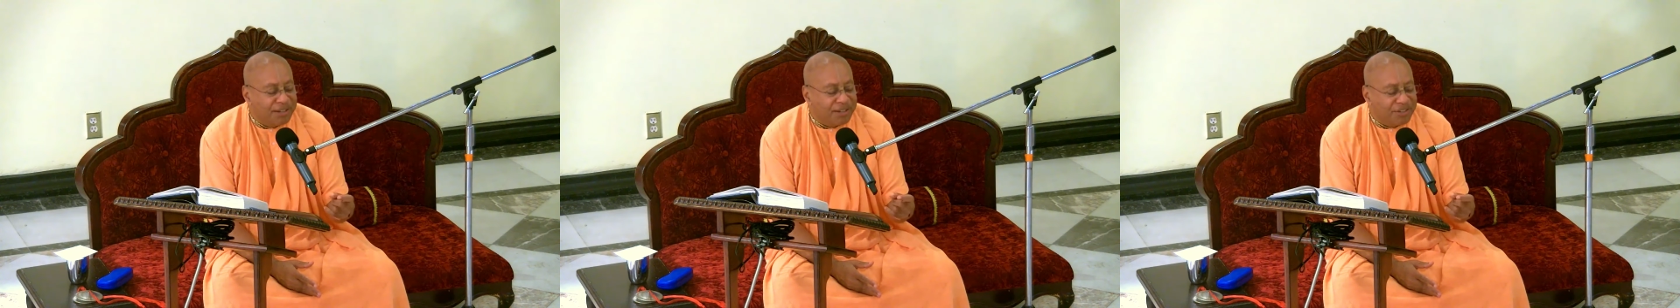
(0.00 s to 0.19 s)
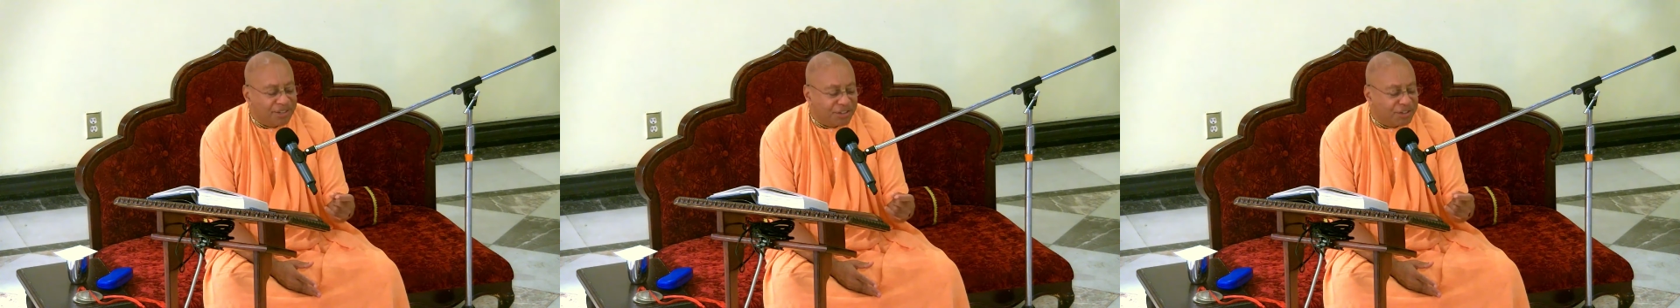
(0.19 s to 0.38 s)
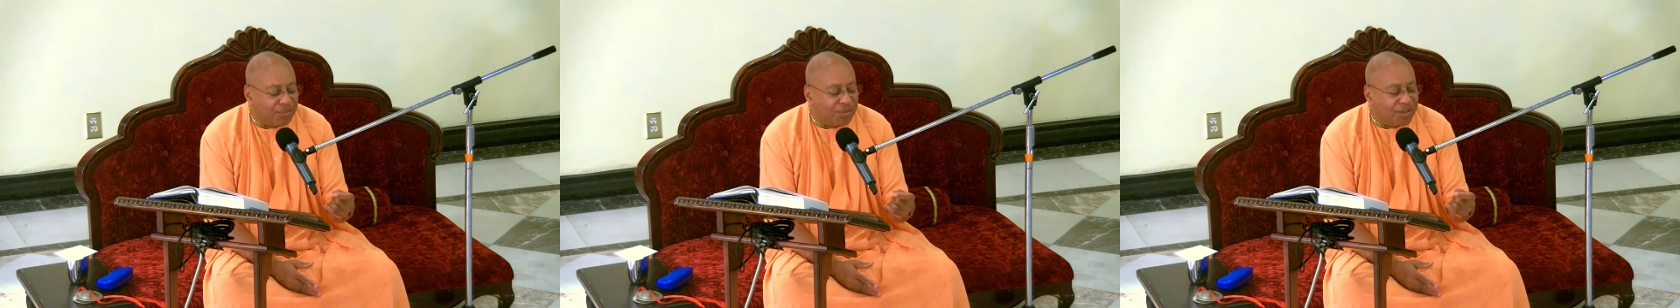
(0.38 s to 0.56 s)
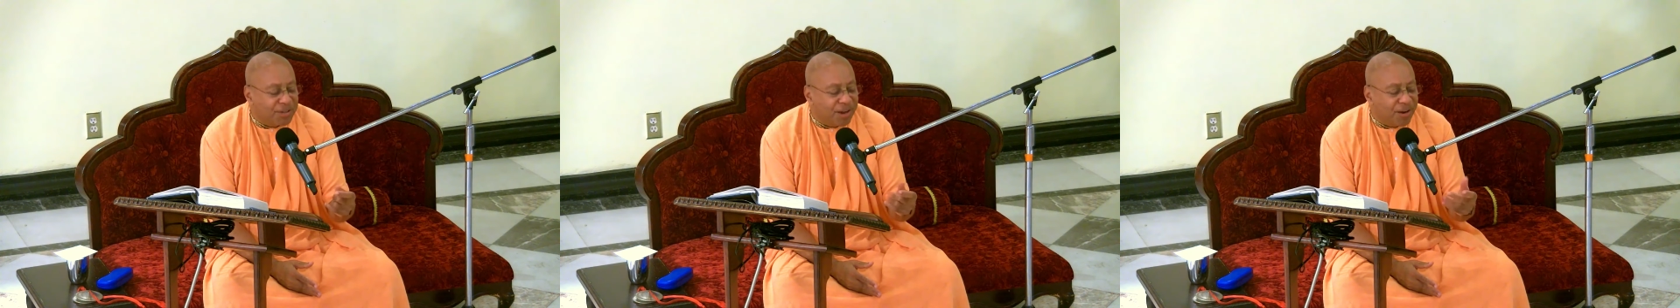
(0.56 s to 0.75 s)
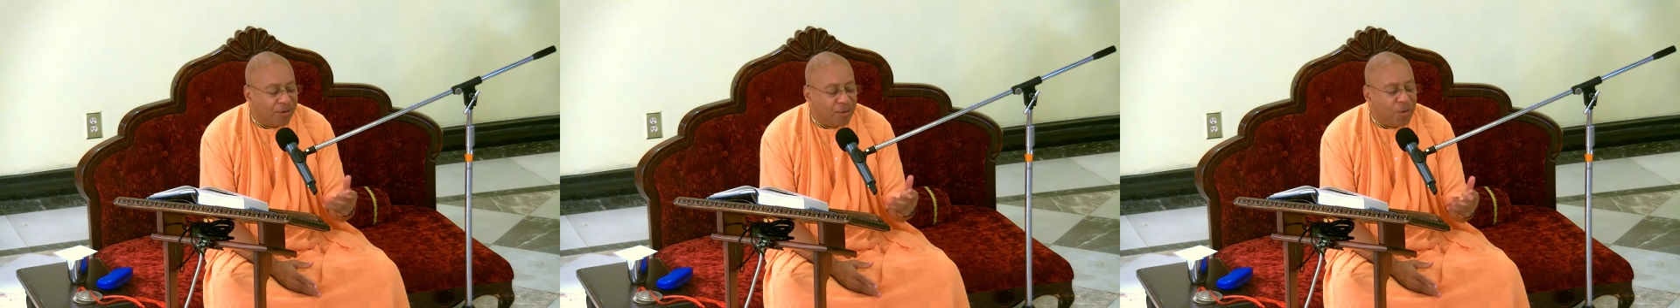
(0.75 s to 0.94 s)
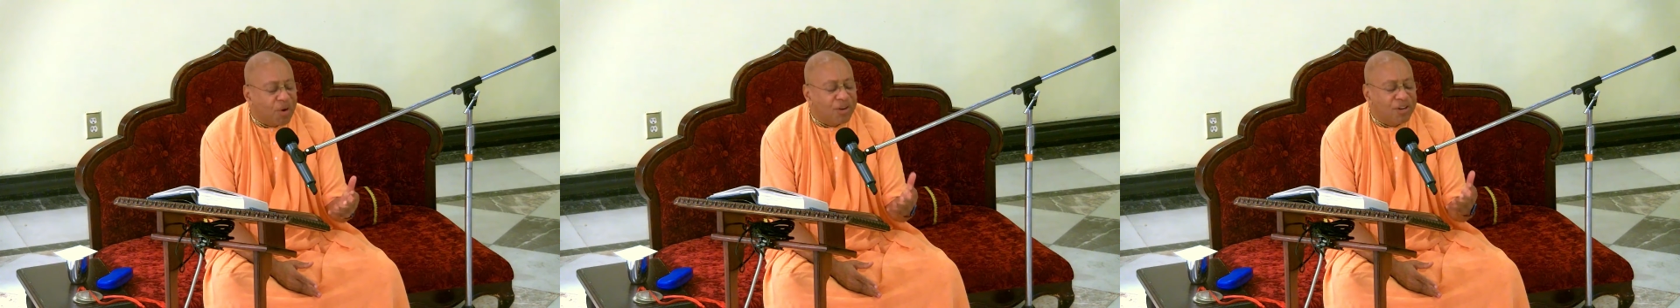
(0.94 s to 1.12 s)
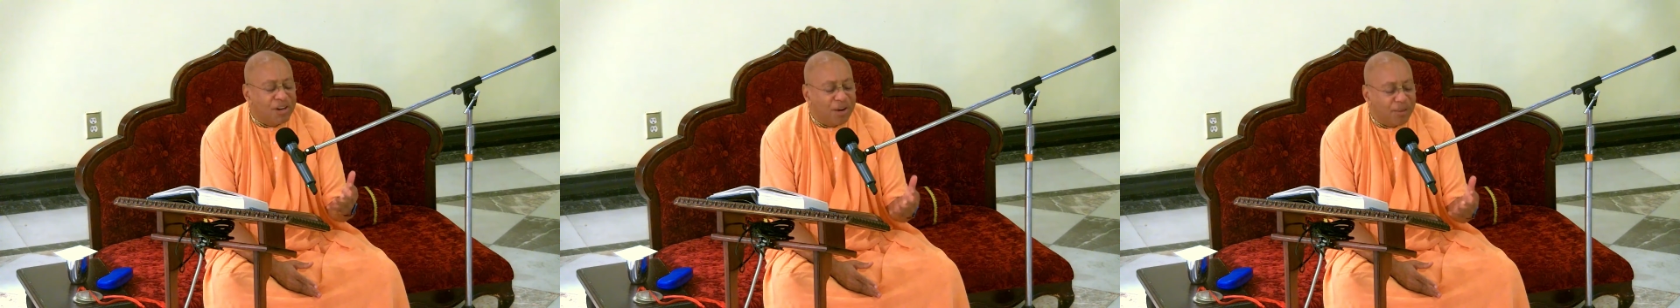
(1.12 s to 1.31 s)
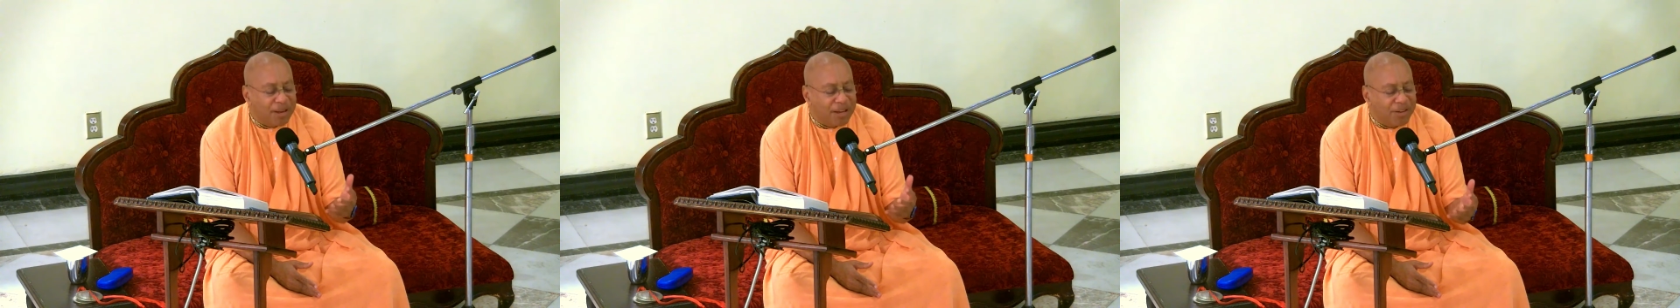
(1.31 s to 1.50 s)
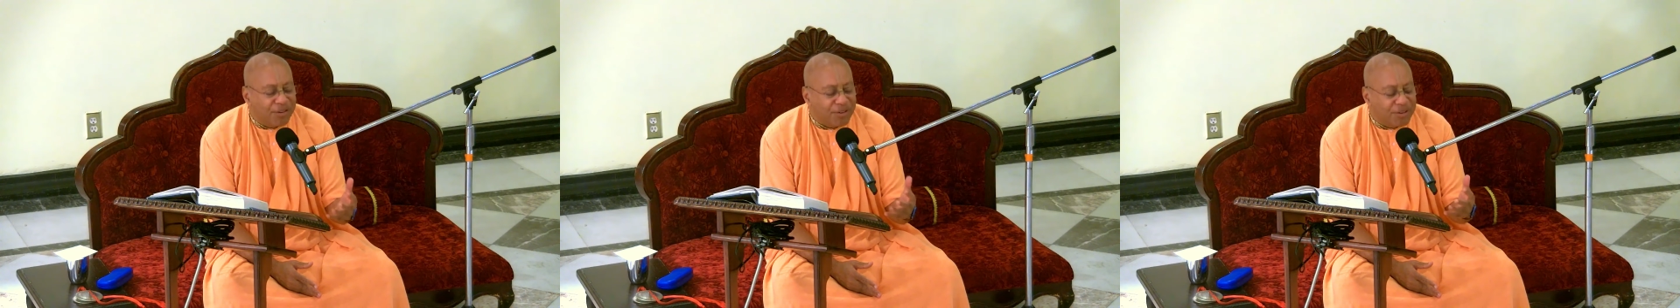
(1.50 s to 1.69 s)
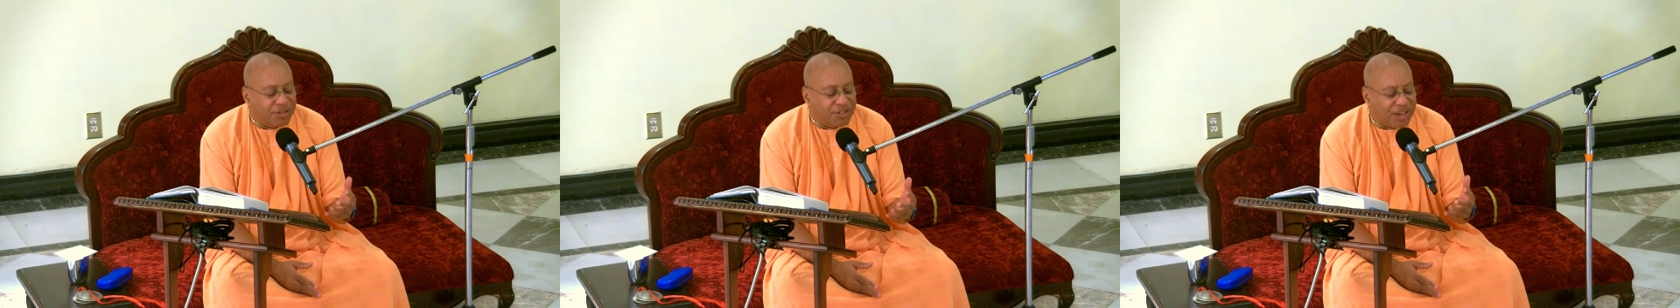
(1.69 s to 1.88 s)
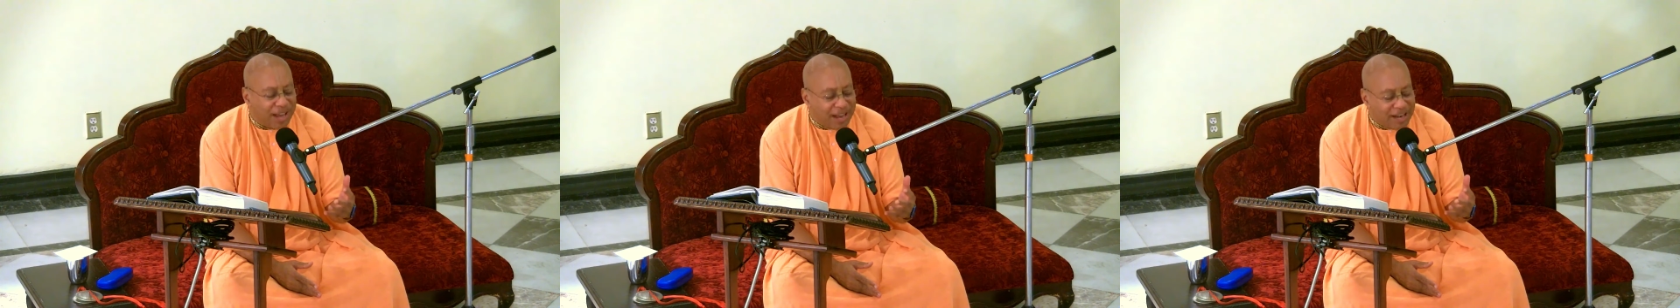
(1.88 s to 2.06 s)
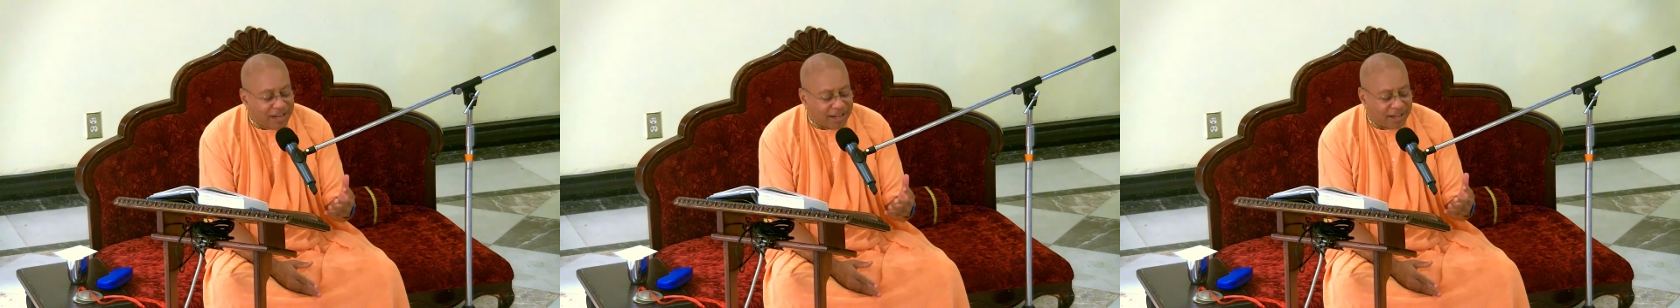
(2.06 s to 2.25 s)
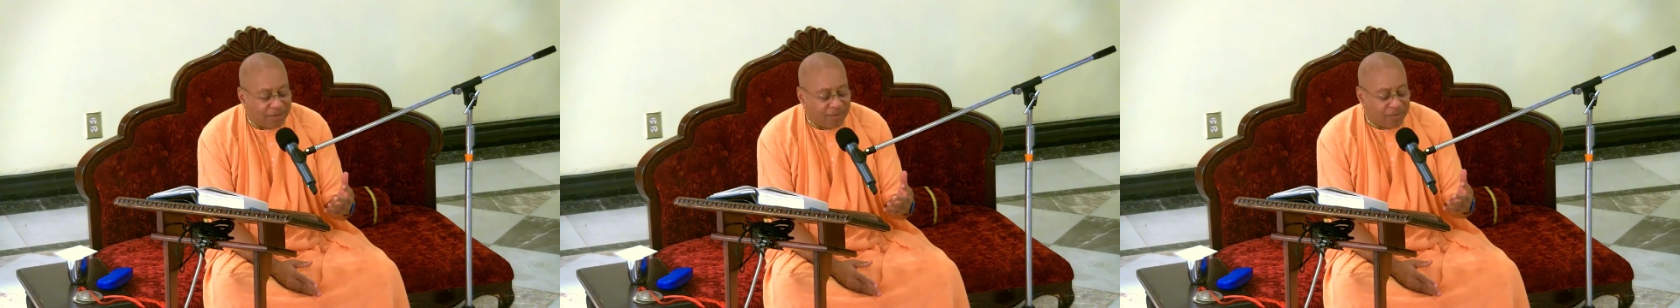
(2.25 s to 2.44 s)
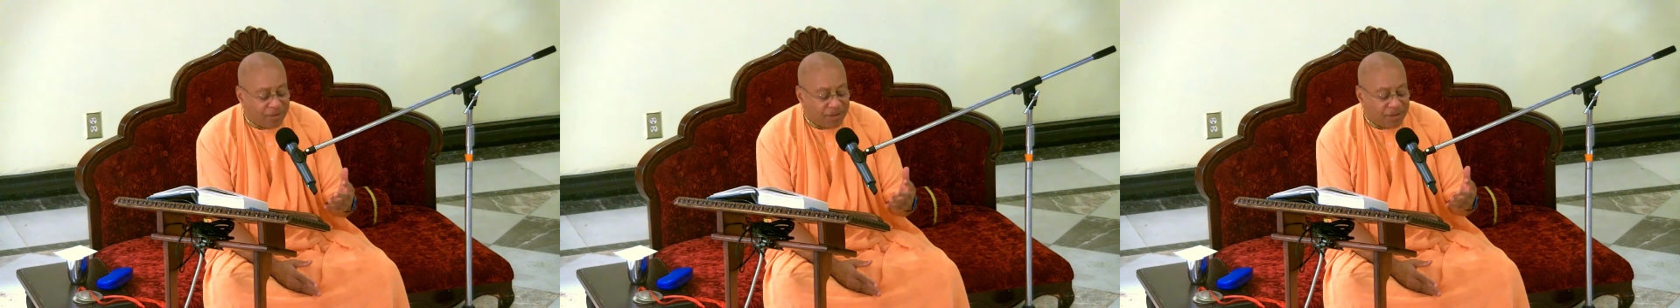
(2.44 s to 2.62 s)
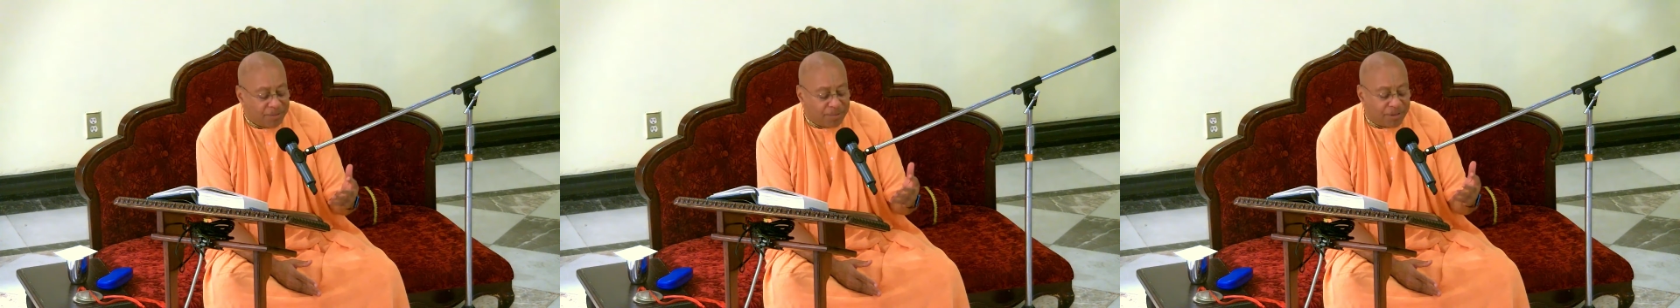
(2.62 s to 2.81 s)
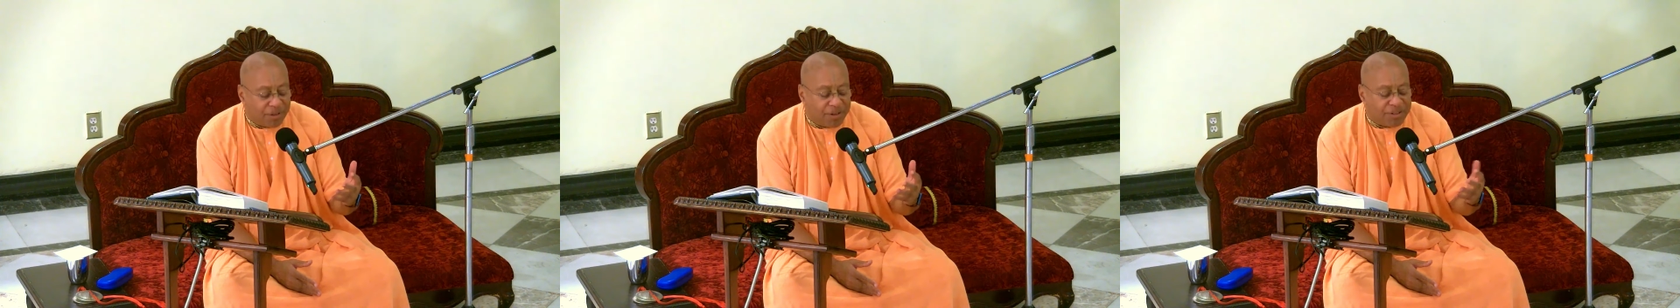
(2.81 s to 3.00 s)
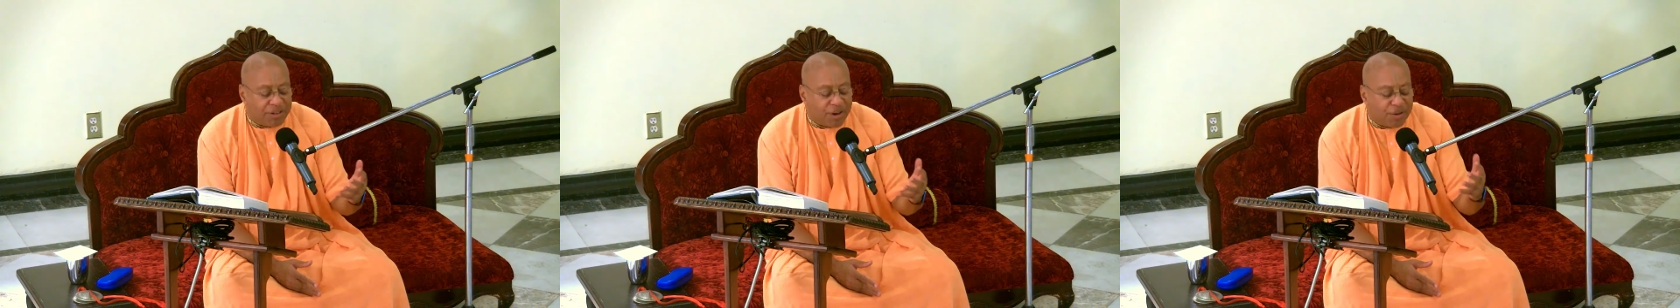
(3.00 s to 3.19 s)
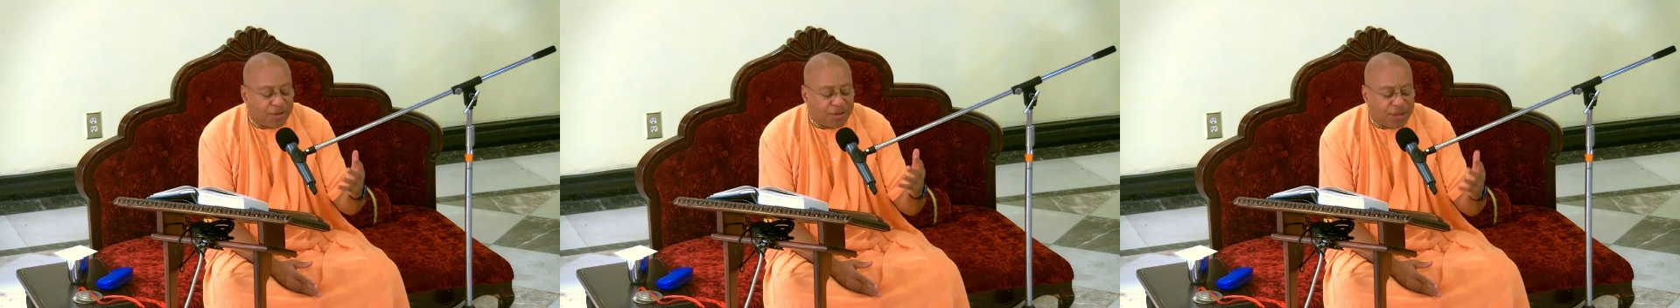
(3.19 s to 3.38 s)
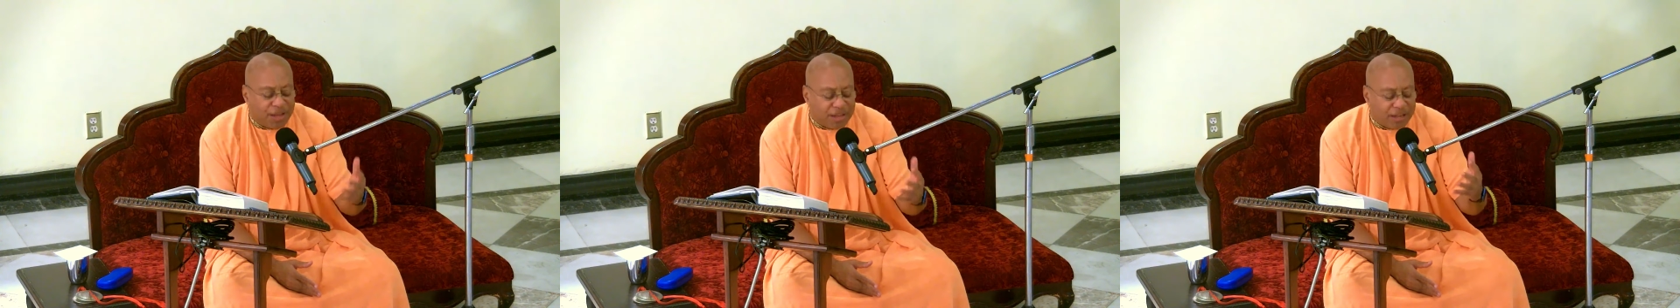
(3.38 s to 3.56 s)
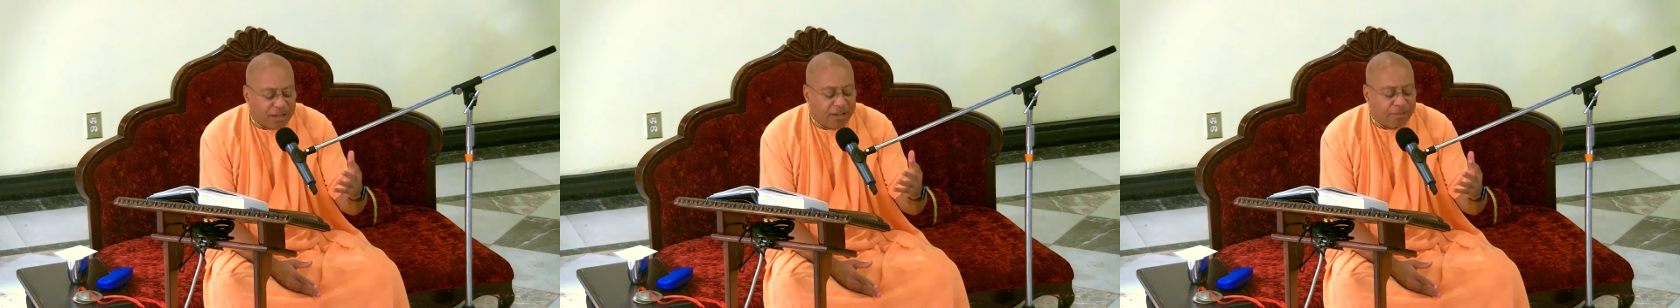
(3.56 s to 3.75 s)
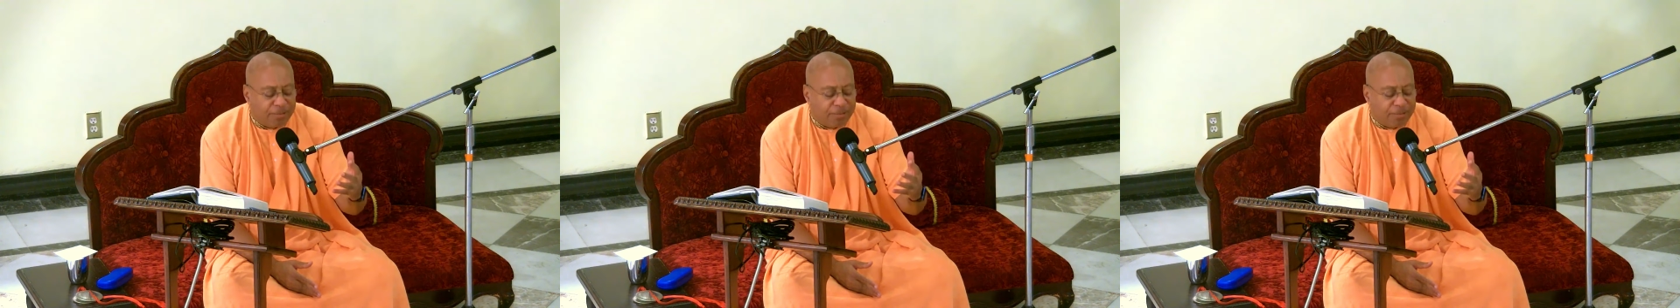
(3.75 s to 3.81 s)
just with our ordinary understanding, because our thinking